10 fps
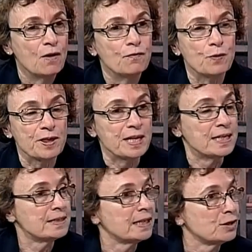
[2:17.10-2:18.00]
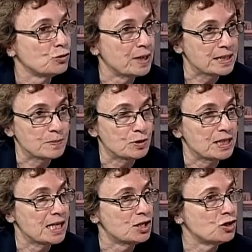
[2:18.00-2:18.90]
for things like
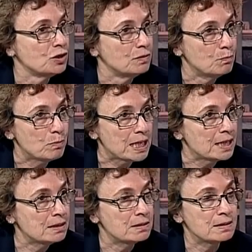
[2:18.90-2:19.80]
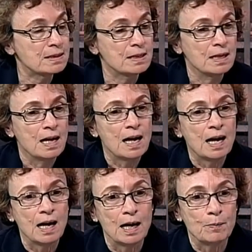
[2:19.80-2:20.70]
transportation, meals,
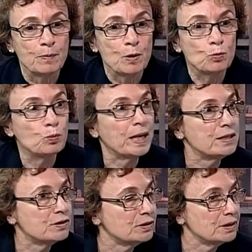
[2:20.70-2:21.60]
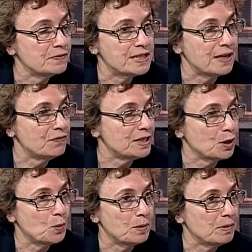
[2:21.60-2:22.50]
rental of safety
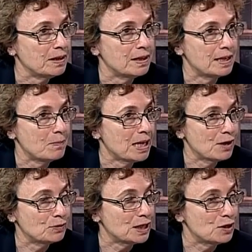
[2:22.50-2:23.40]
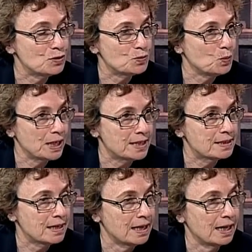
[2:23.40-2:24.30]
equipment that they may only use one
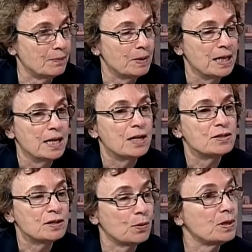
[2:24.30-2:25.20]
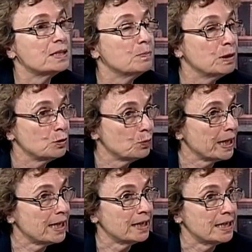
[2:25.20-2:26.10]
time. So this bill
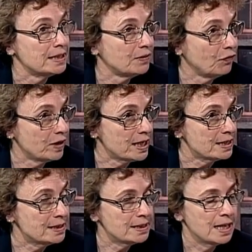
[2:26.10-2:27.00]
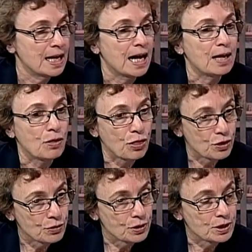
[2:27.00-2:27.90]
regulates fees. And
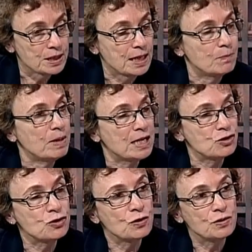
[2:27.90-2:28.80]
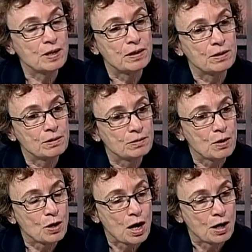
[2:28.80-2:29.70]
third, it makes sure that there
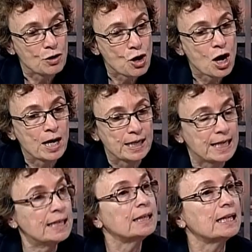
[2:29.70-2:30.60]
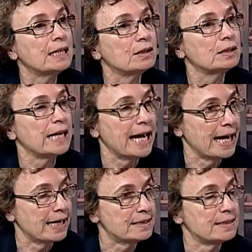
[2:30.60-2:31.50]
are not illegal
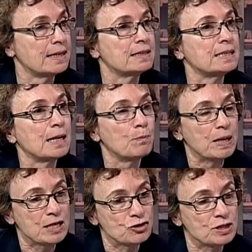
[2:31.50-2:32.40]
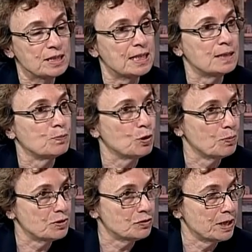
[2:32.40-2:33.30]
acts that the temp agencies
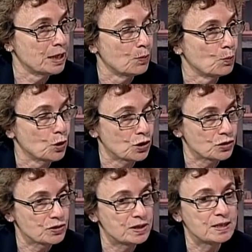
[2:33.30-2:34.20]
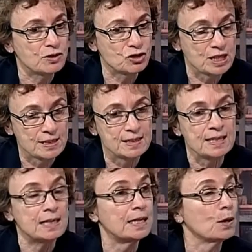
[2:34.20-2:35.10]
perpetrate on workers, such as
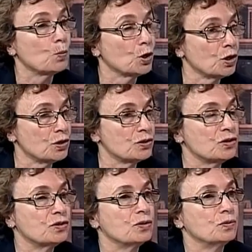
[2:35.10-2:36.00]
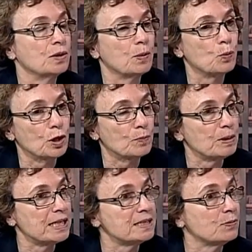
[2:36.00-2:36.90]
sending workers to a
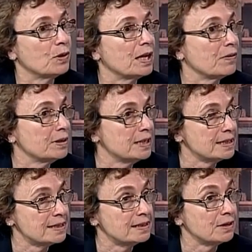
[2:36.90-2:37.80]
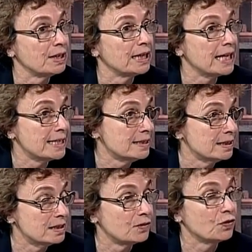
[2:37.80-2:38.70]
workplace without the necessary
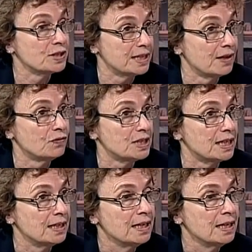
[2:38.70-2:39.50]
license for safety.